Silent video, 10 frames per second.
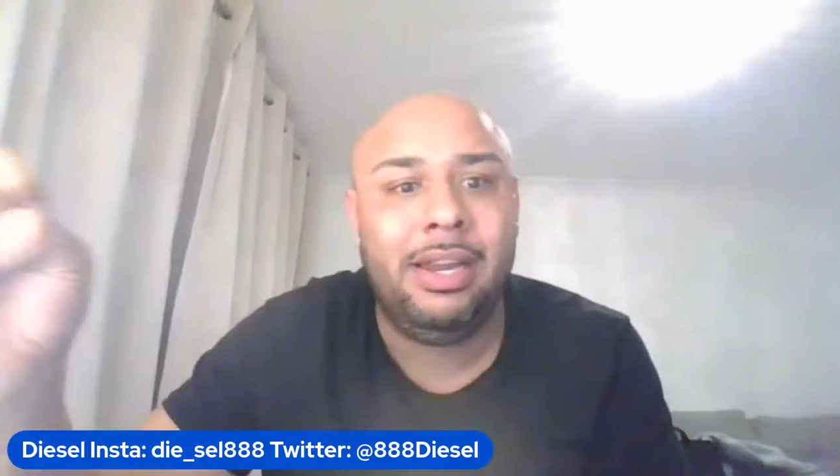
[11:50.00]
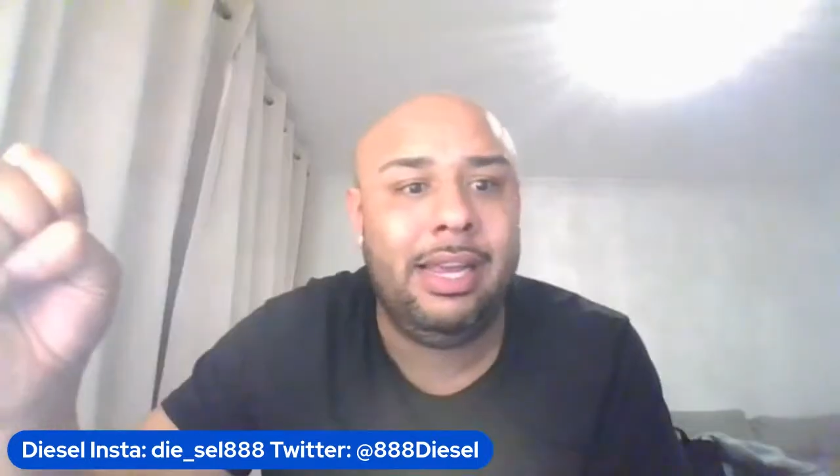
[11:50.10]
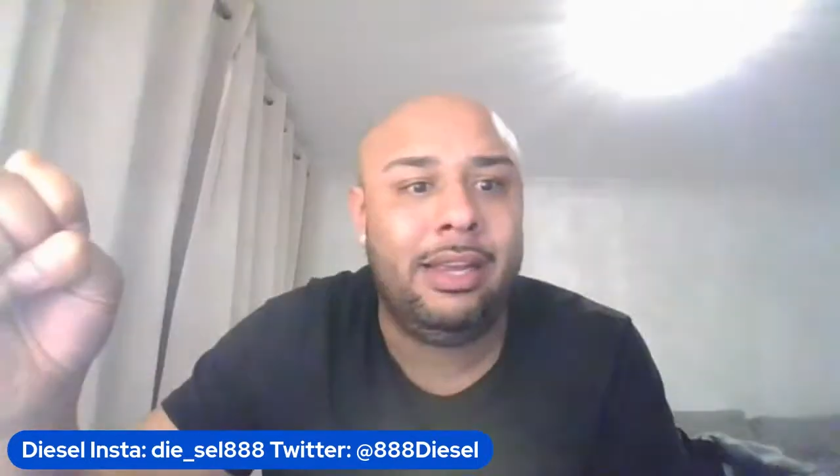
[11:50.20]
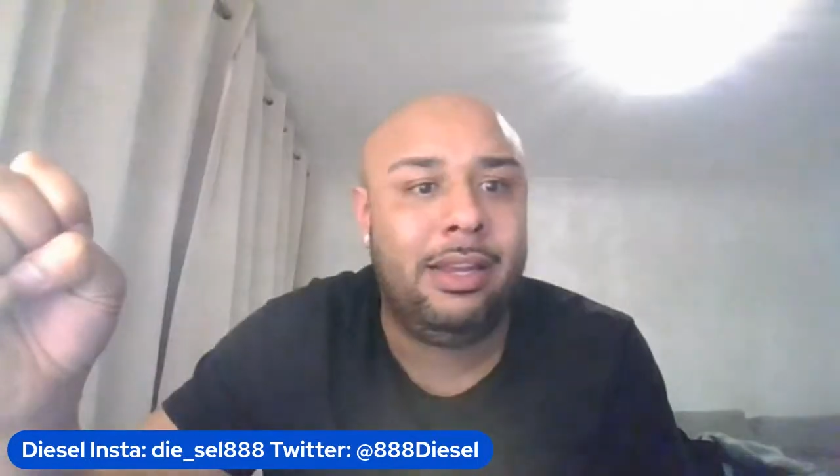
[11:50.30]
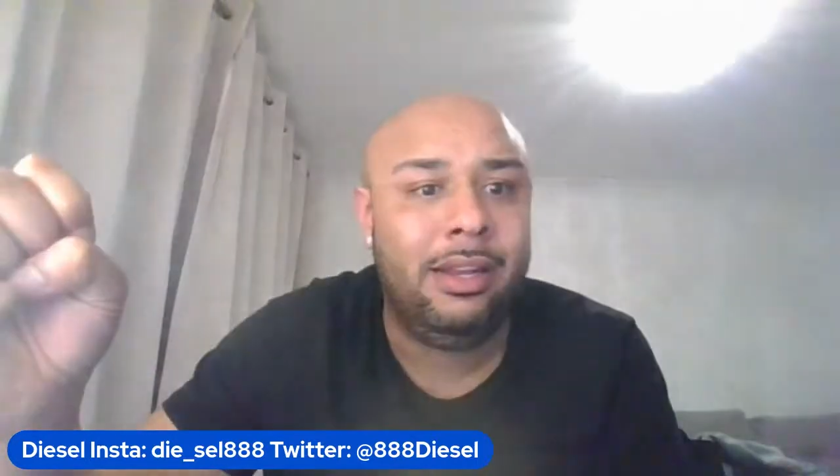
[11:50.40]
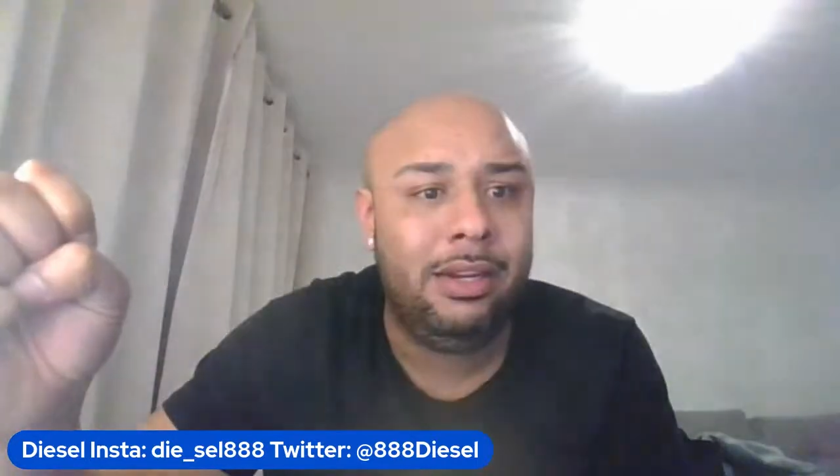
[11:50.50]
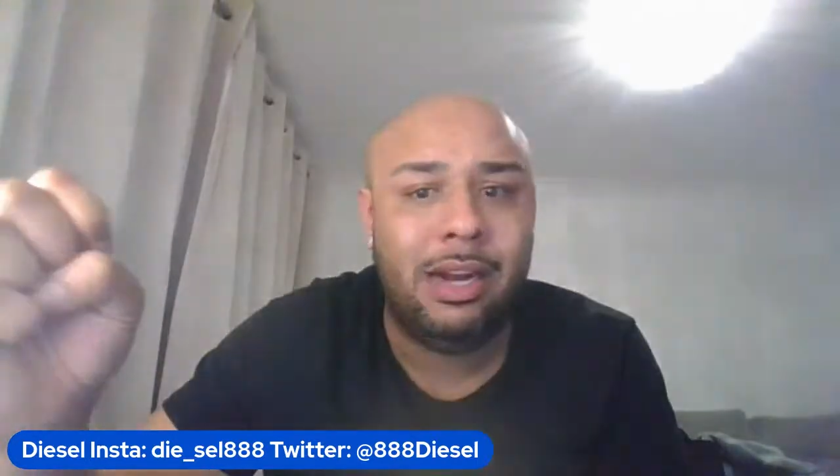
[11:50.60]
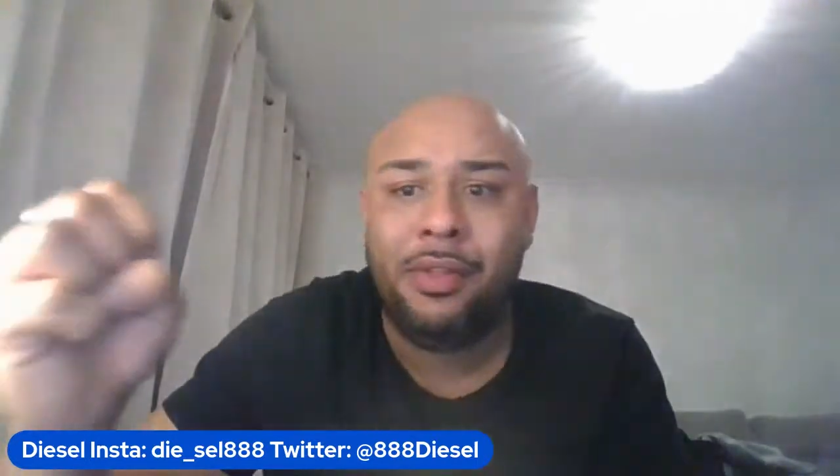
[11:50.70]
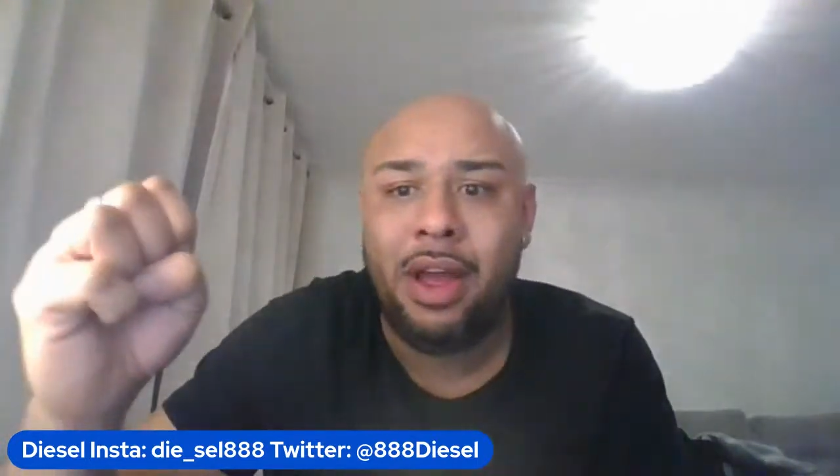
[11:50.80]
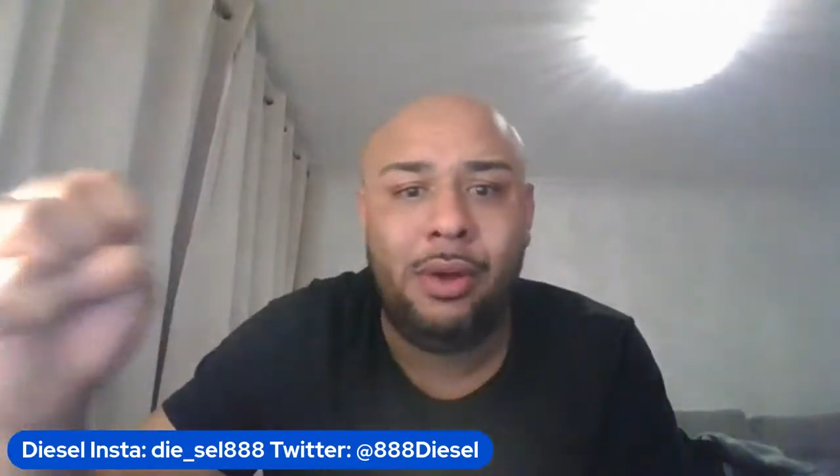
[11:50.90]
the league, you
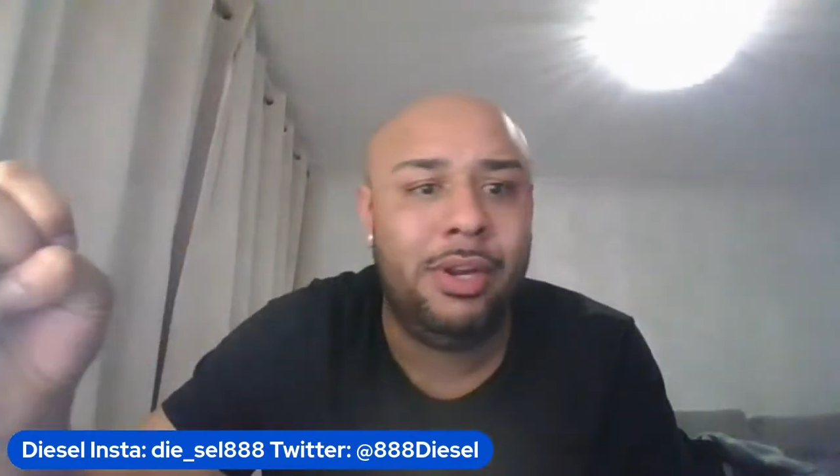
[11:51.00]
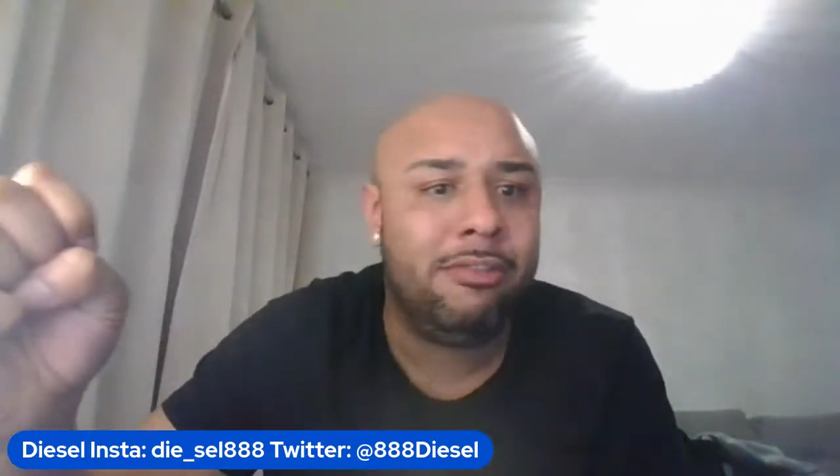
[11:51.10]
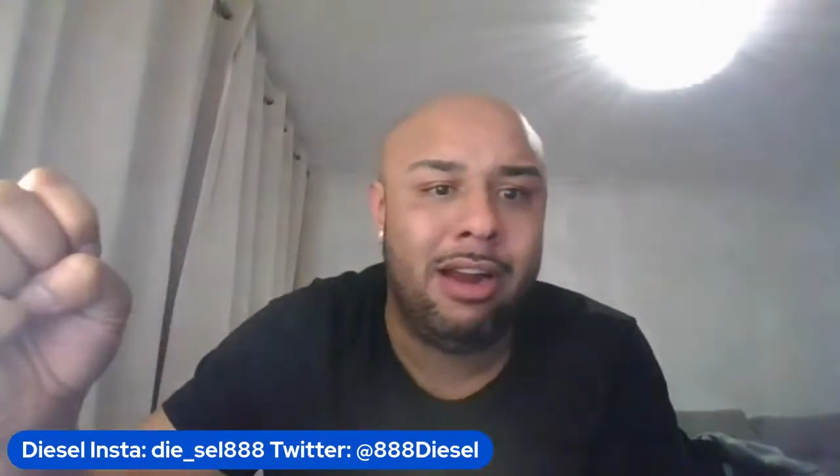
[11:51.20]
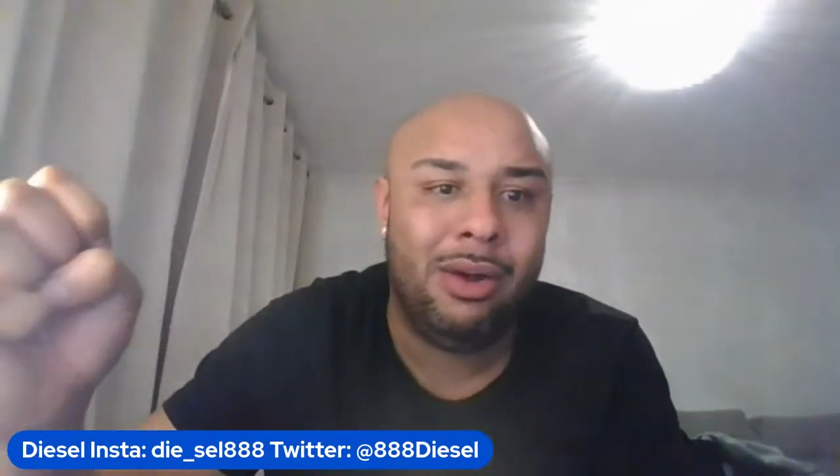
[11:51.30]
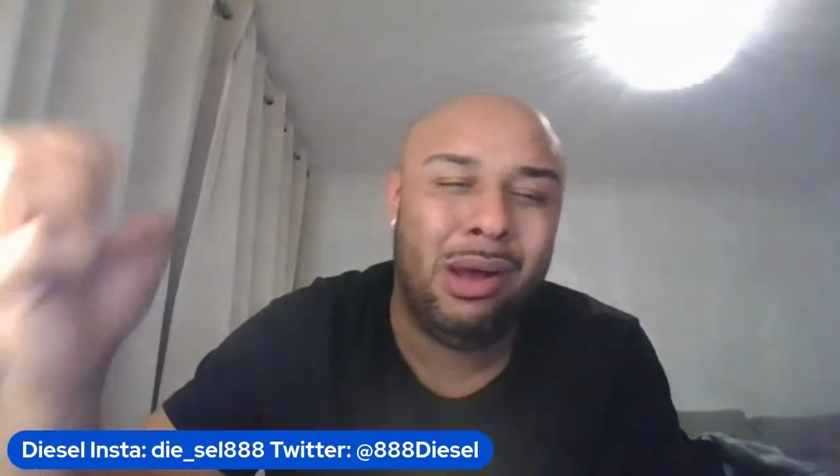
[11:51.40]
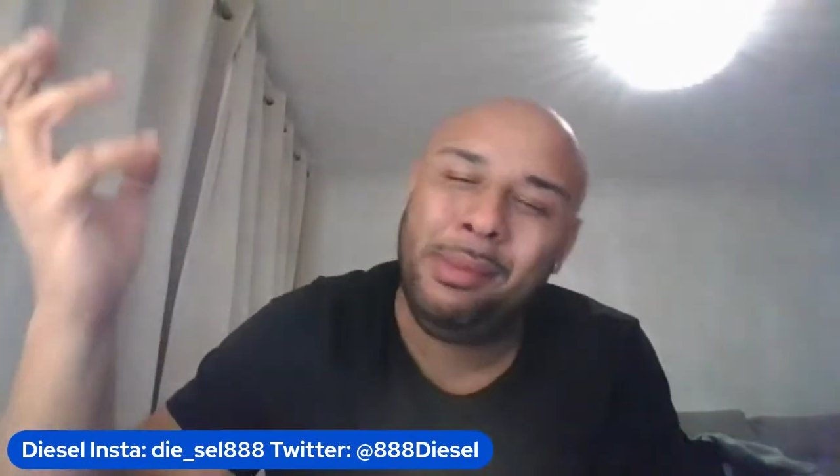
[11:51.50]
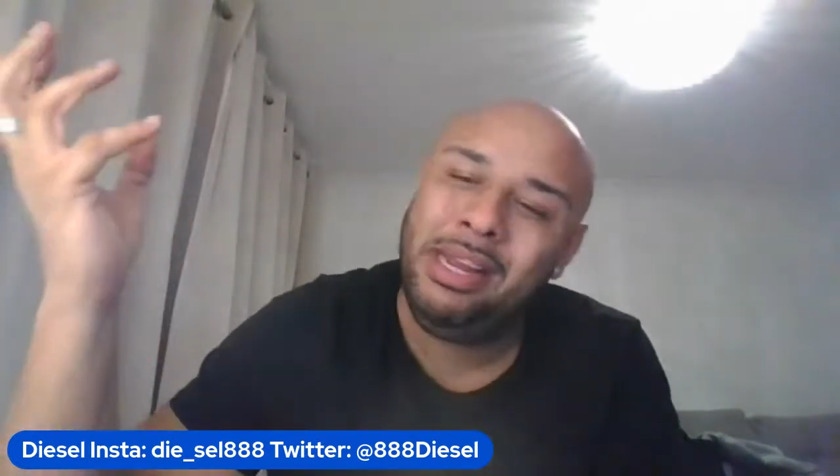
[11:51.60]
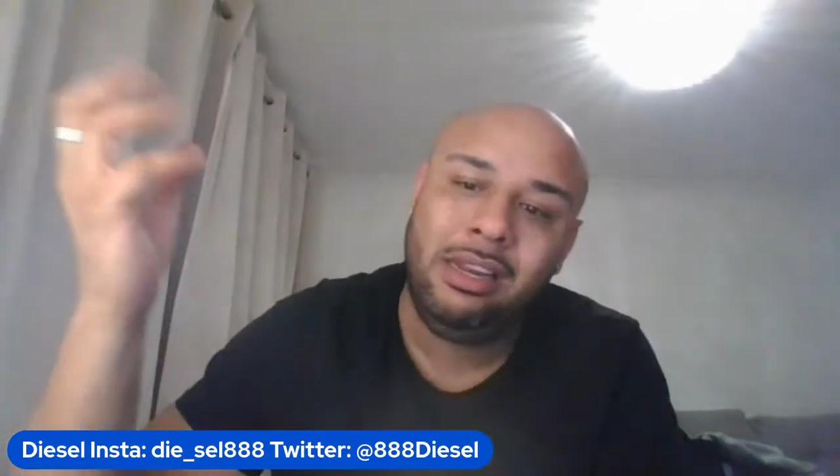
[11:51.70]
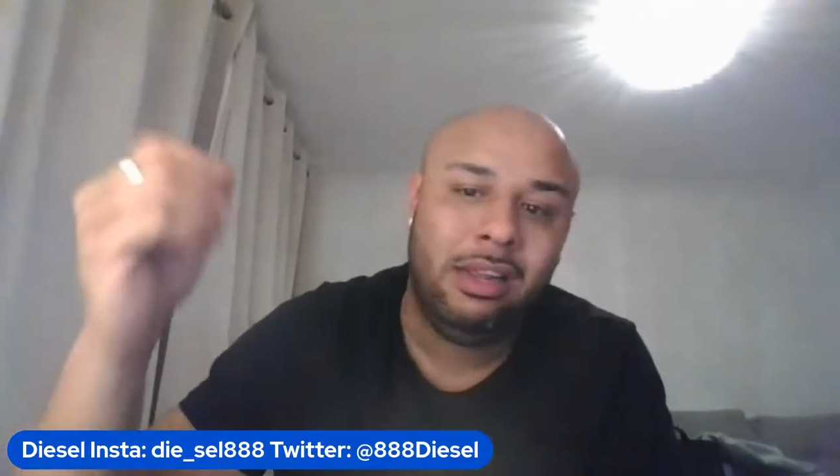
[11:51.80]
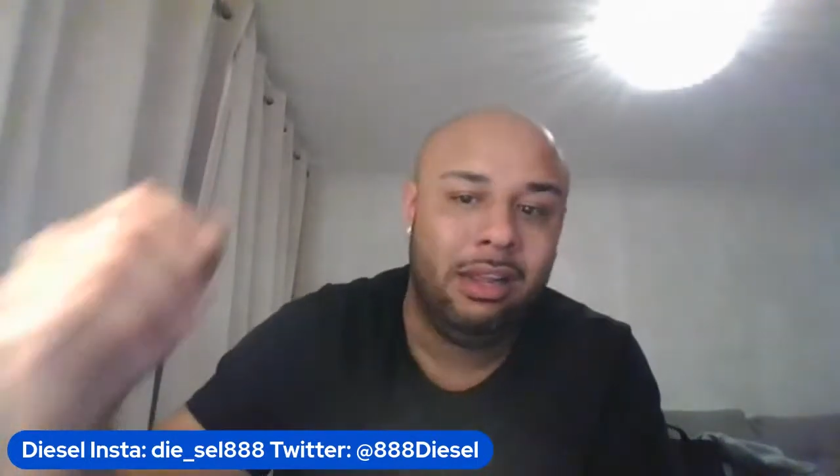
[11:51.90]
know, the Holy Grail. I
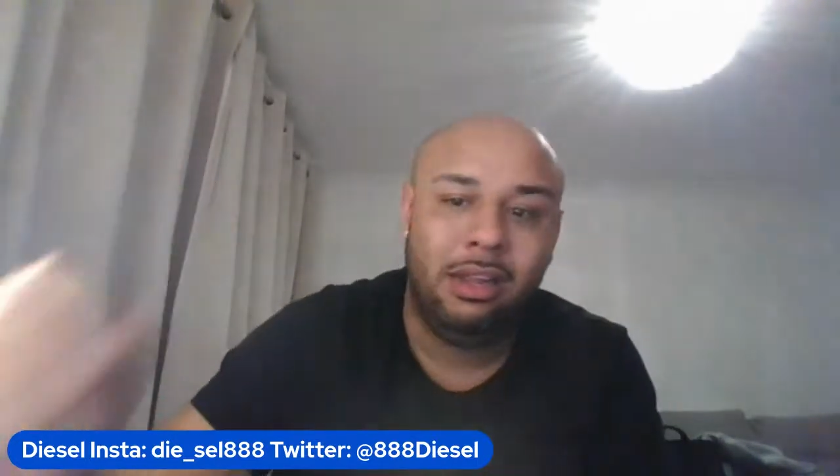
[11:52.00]
mean,